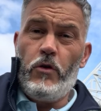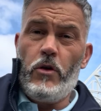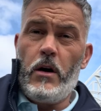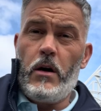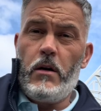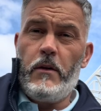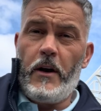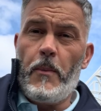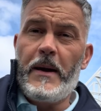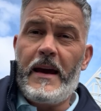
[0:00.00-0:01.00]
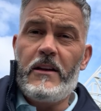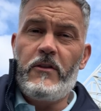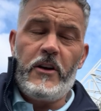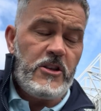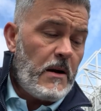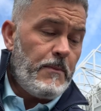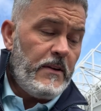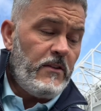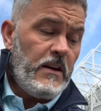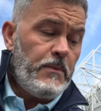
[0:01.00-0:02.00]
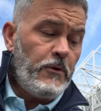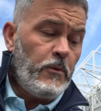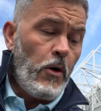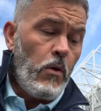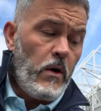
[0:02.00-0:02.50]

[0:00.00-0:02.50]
they're up against for a Champions League spot.